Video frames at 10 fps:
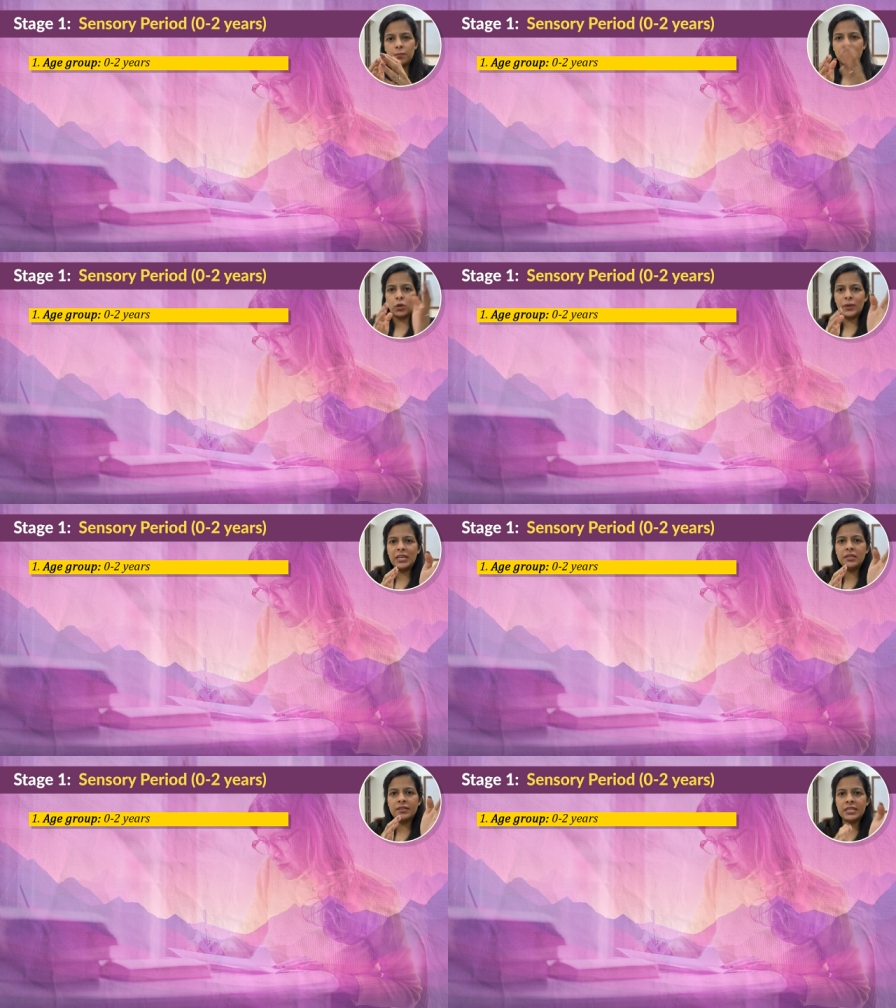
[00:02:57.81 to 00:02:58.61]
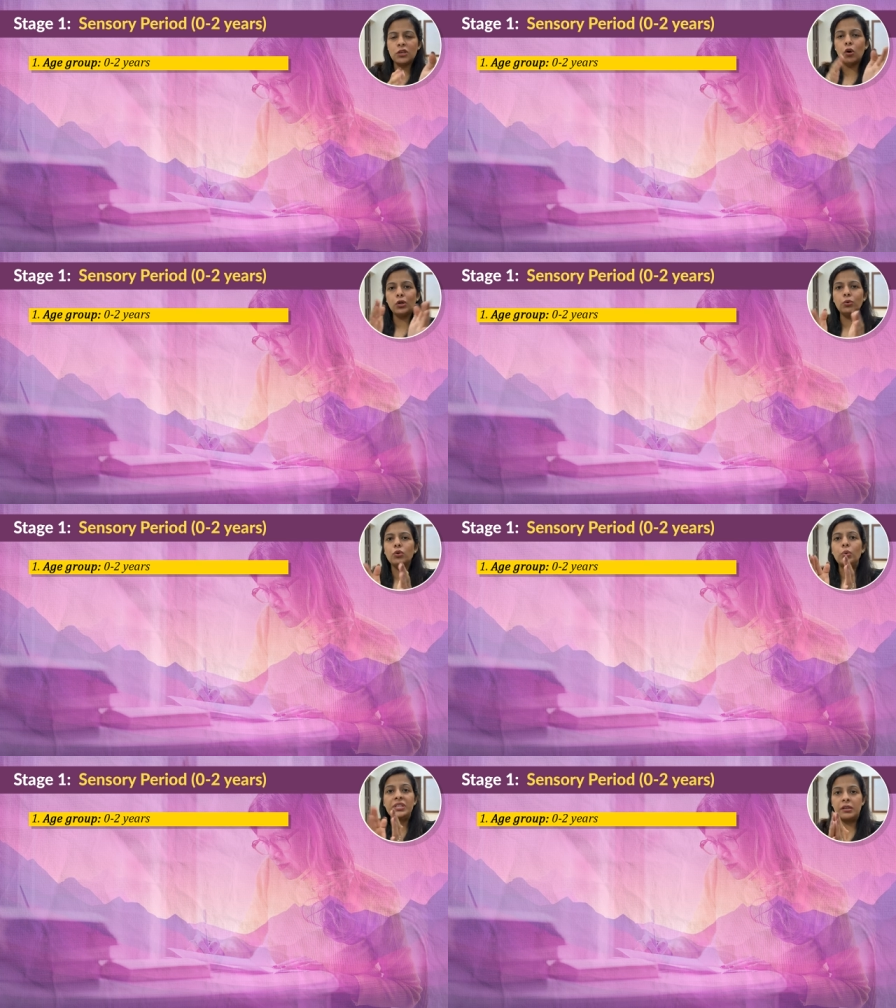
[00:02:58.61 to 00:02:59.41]
between 0 to
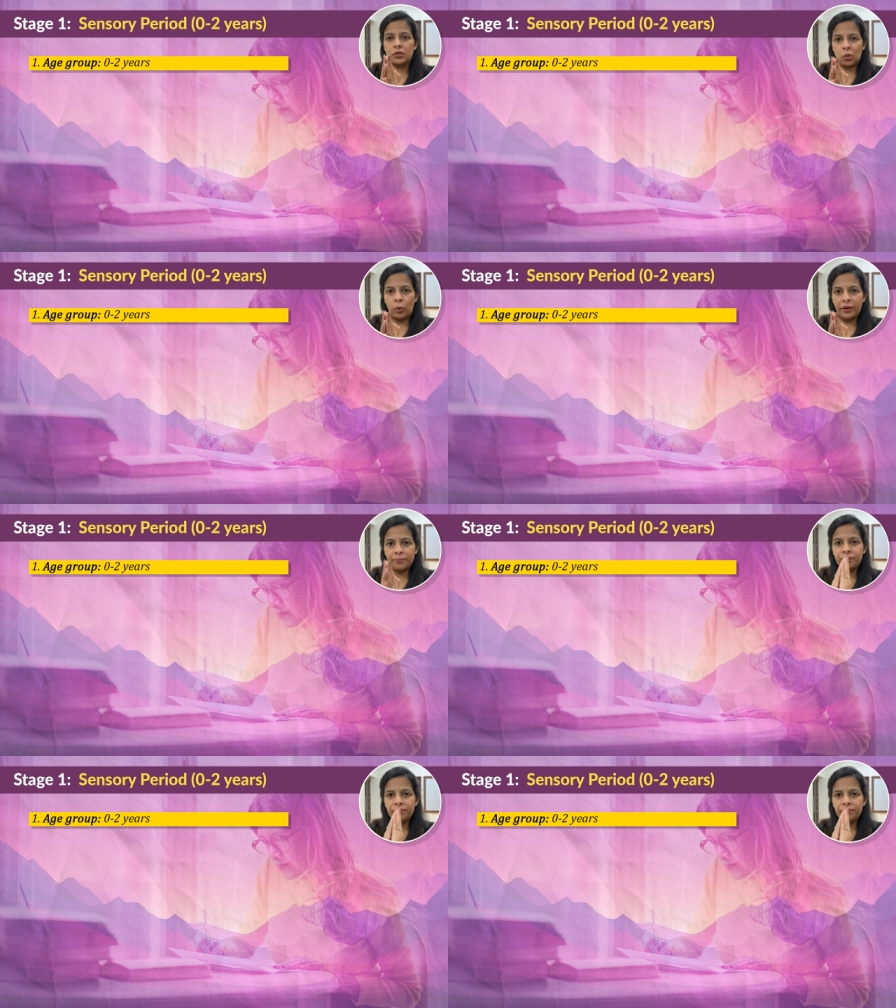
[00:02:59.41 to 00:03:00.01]
2 years old.